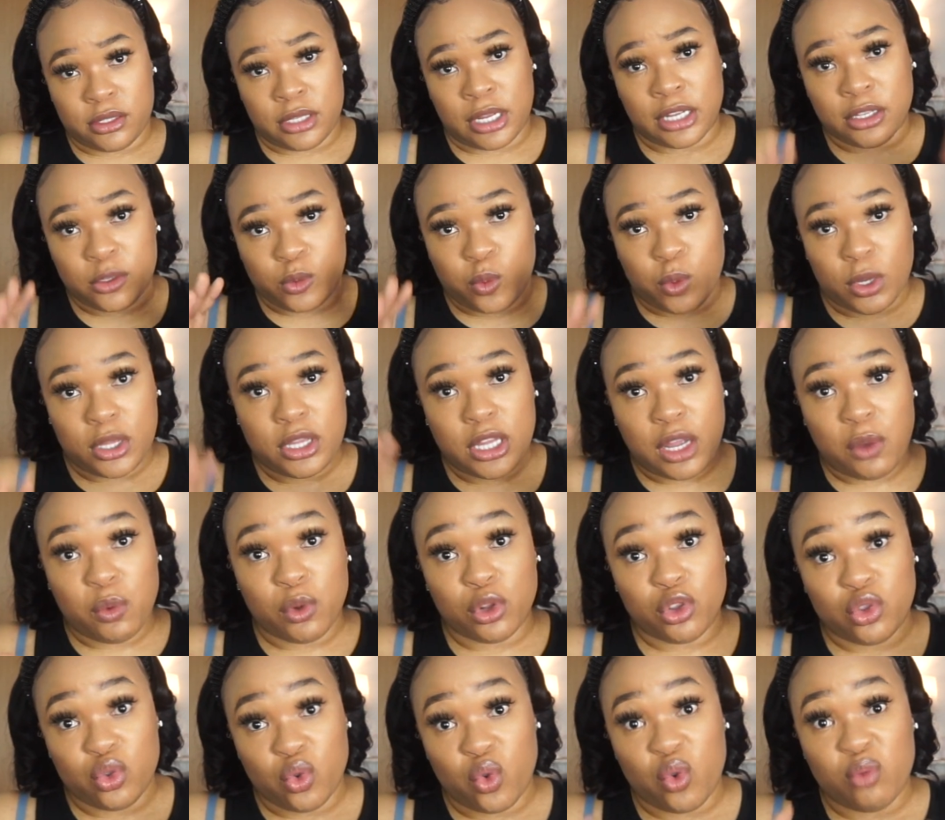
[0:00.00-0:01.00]
That's what they will
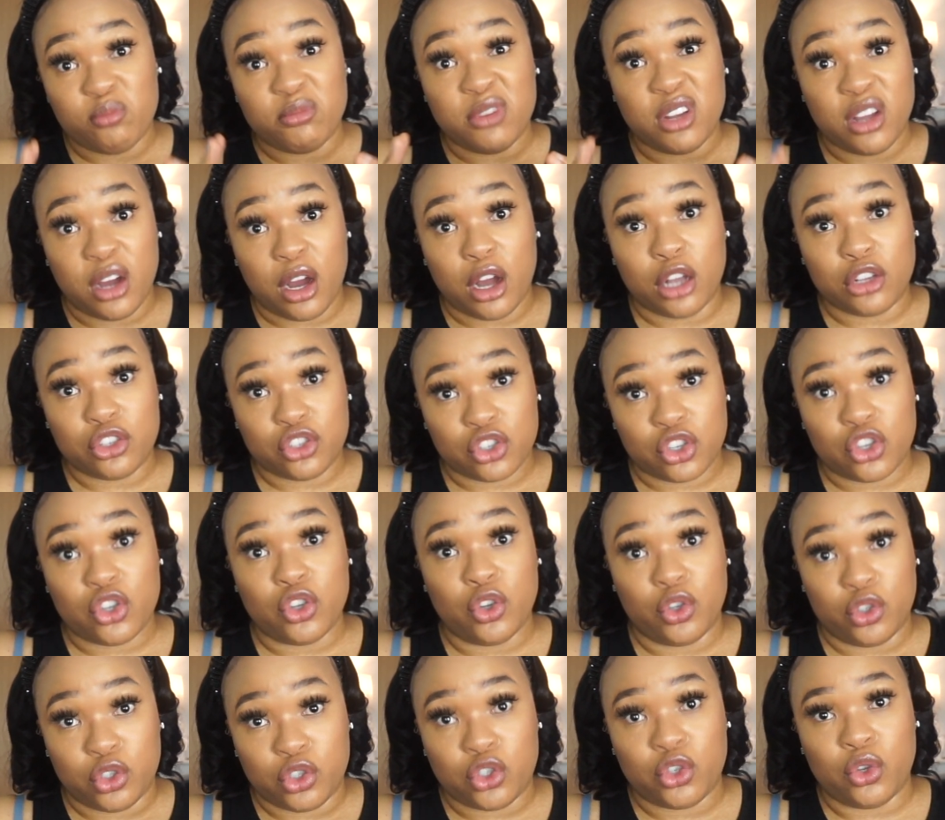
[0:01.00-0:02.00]
normally ask
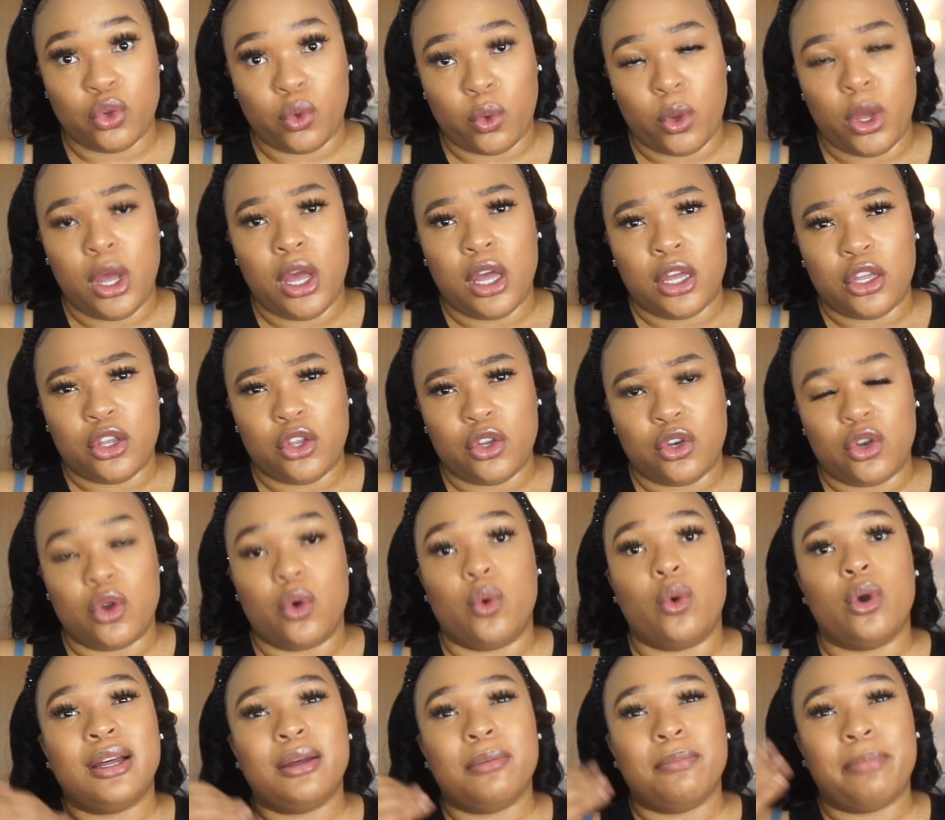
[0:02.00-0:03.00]
you to,
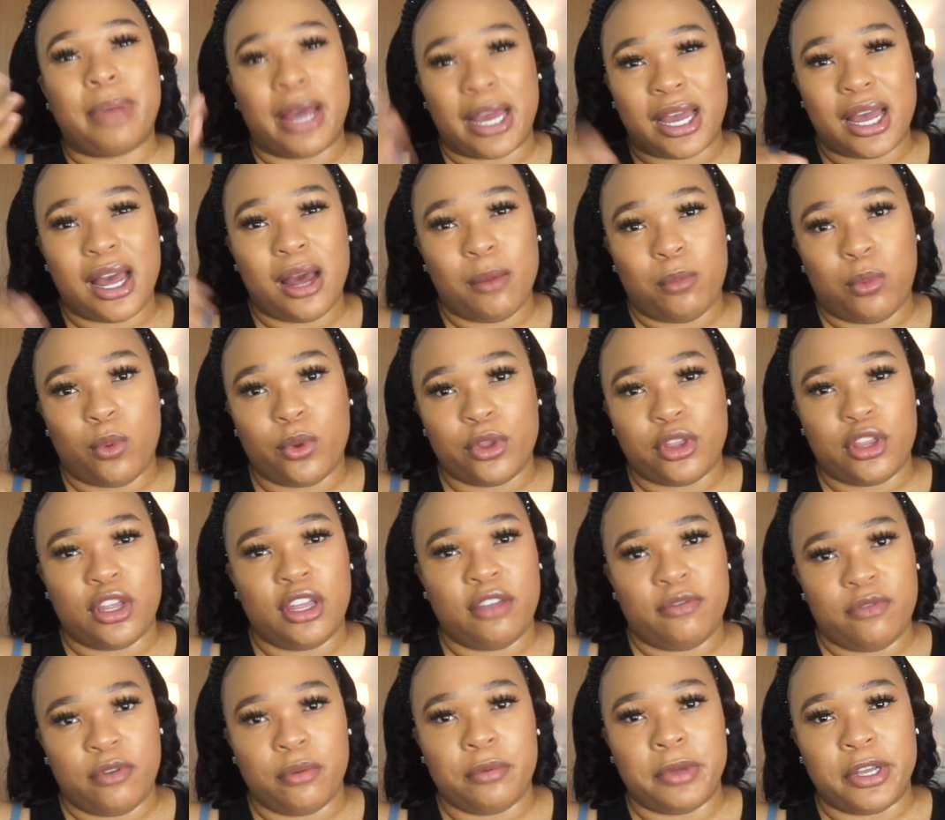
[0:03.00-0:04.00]
back up with
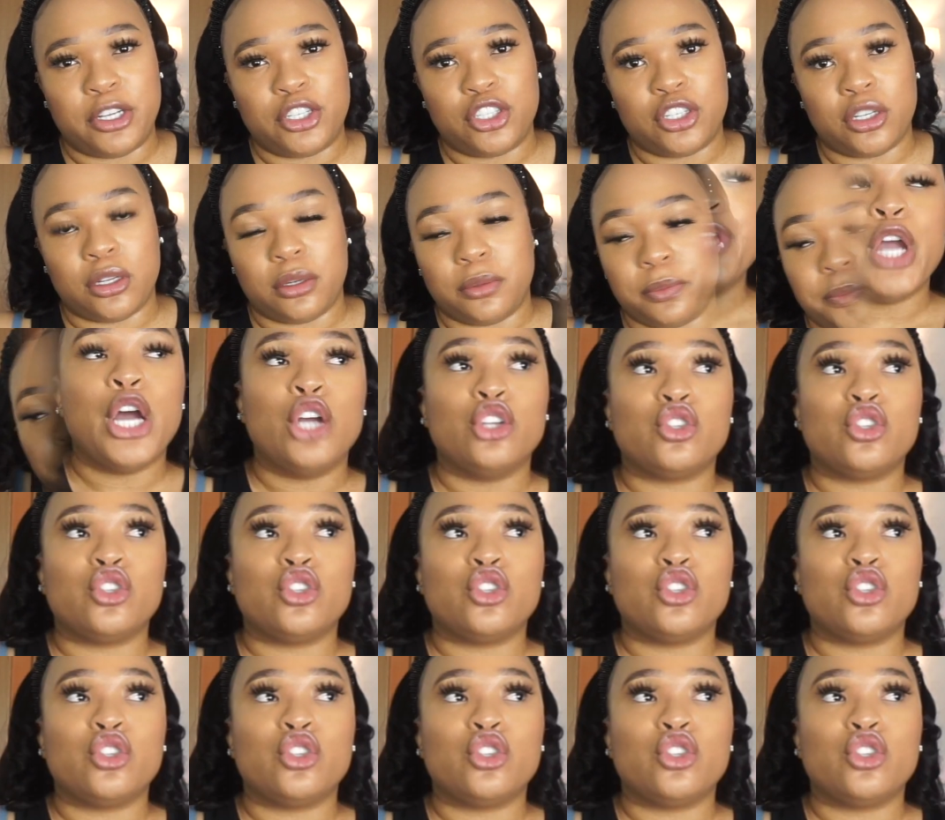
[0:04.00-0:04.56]
information.